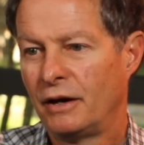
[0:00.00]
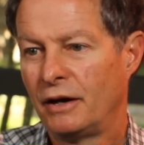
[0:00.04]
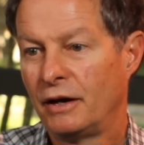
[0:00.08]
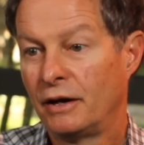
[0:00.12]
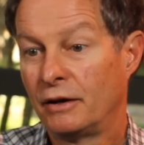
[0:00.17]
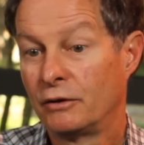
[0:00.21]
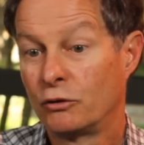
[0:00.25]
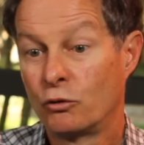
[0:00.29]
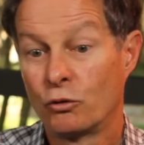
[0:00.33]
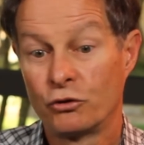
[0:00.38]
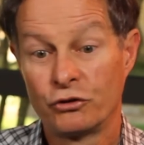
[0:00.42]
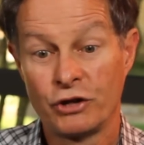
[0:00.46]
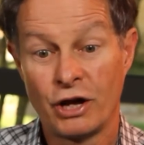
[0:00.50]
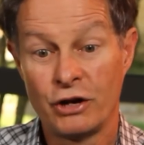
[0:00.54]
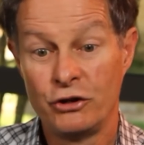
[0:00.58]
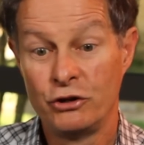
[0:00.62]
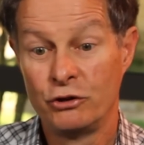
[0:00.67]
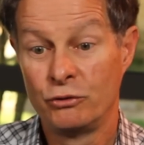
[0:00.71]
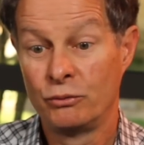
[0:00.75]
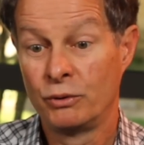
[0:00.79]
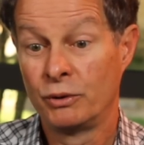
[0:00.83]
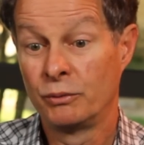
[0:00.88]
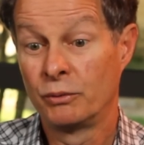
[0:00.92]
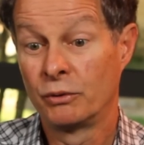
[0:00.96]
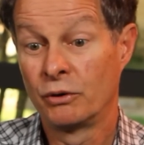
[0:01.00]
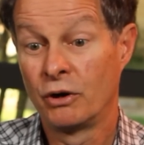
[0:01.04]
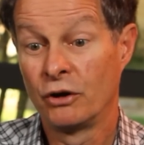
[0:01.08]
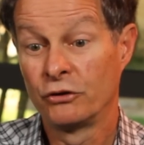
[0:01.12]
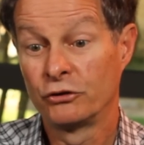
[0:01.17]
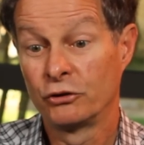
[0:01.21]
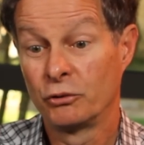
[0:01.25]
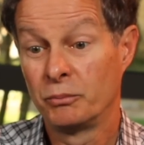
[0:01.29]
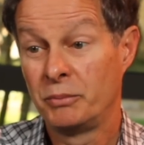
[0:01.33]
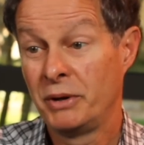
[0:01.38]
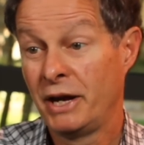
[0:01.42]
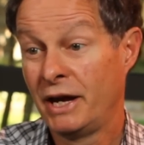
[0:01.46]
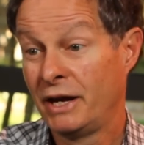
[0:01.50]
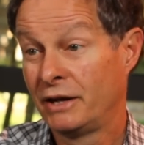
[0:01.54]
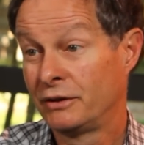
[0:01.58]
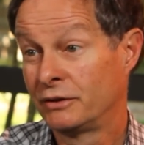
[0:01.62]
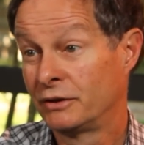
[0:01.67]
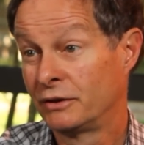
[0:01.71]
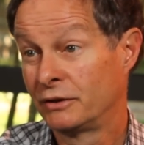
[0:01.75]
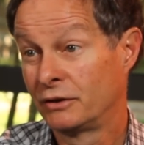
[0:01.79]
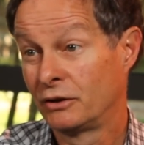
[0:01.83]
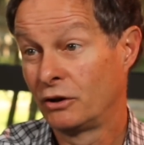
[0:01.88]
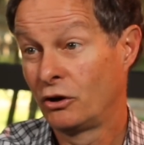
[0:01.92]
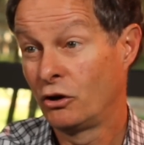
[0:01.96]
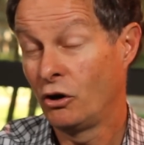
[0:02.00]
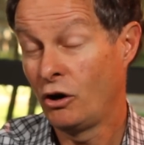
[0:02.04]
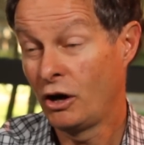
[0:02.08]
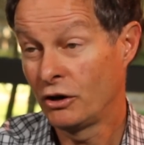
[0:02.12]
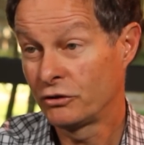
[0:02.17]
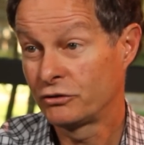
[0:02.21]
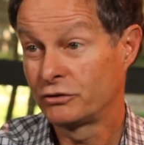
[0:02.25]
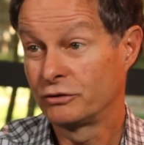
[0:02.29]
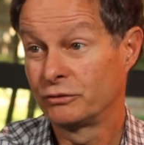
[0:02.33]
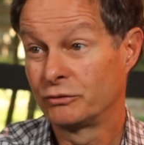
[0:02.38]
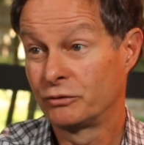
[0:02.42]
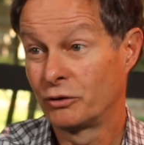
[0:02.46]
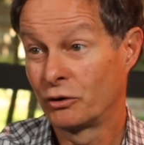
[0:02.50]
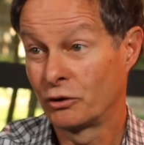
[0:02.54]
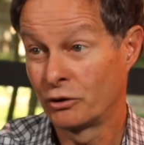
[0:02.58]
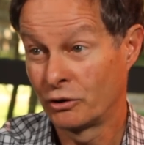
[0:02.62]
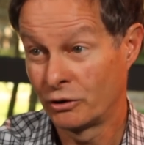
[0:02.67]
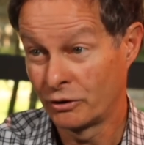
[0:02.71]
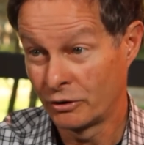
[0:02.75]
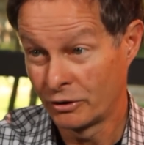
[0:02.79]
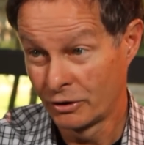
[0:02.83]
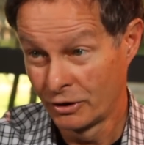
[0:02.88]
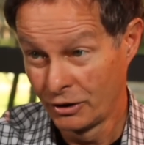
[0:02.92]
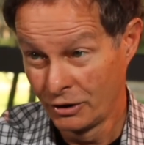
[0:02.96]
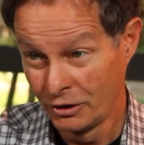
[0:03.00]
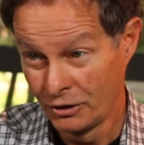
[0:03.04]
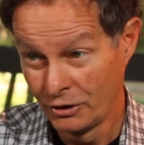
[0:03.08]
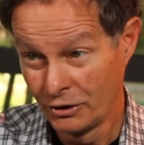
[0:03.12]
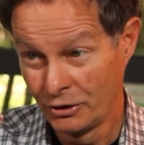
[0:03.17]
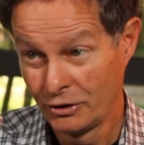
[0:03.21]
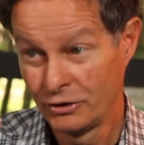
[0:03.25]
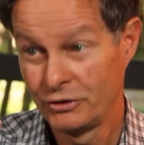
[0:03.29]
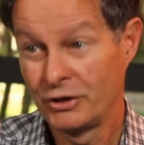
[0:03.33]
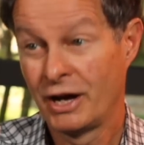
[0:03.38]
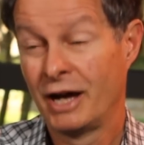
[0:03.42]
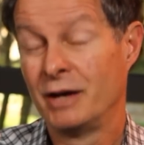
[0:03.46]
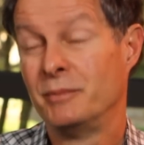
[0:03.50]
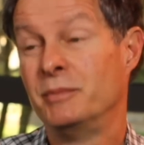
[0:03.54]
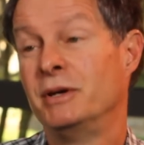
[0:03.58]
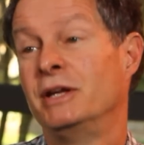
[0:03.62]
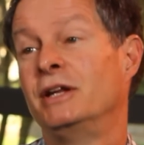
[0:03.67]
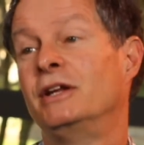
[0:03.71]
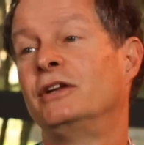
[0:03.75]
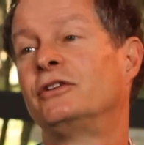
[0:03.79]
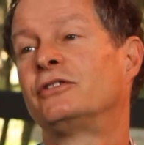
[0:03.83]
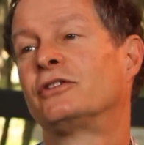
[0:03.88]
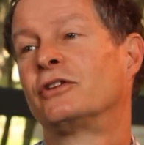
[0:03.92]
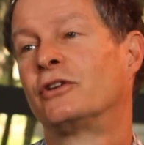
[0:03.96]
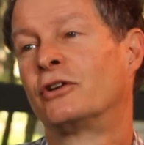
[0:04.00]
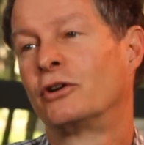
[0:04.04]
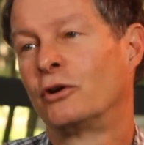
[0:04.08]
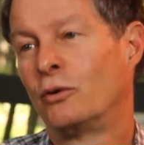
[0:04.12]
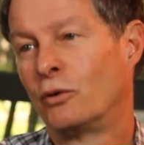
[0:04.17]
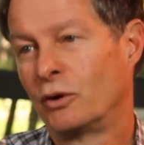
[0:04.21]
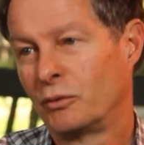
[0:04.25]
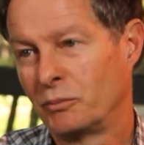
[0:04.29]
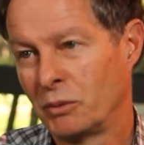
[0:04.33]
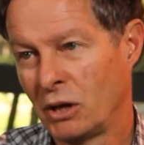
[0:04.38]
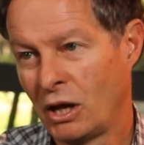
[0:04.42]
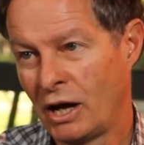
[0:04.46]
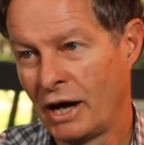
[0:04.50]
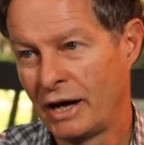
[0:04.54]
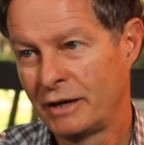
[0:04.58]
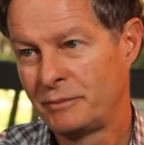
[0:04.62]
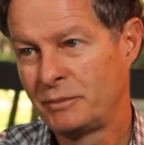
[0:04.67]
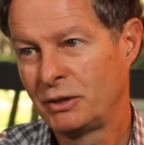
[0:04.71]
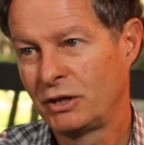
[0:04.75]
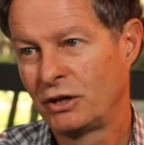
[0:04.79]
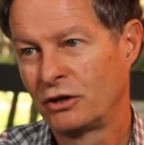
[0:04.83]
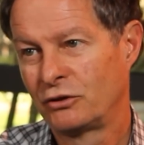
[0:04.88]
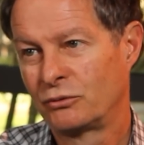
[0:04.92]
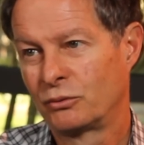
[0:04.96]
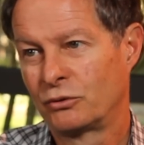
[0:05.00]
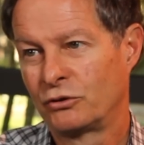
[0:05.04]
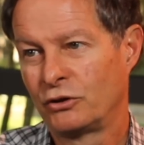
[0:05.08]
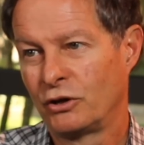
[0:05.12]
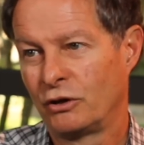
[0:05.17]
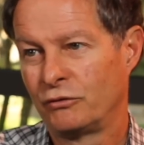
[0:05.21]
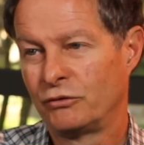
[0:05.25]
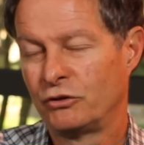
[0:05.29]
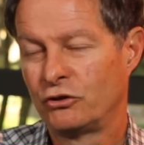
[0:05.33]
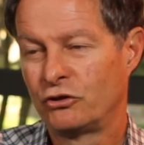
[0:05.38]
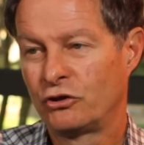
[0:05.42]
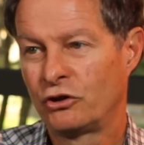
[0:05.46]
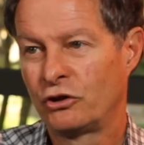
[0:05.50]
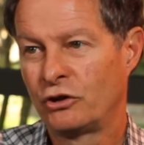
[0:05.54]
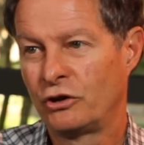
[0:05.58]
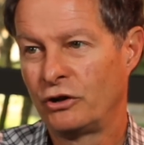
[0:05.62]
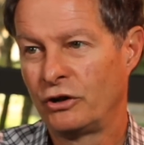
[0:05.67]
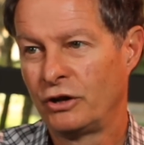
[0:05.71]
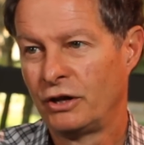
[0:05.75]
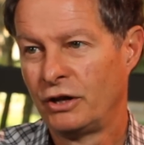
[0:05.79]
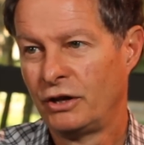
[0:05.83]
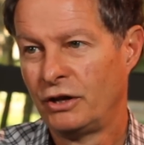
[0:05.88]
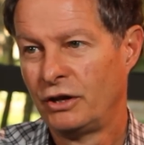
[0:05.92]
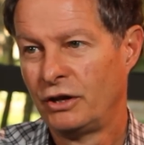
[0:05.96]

And of course, I knew we were also paying the cost of her diabetes and her going blind because we're self-insured.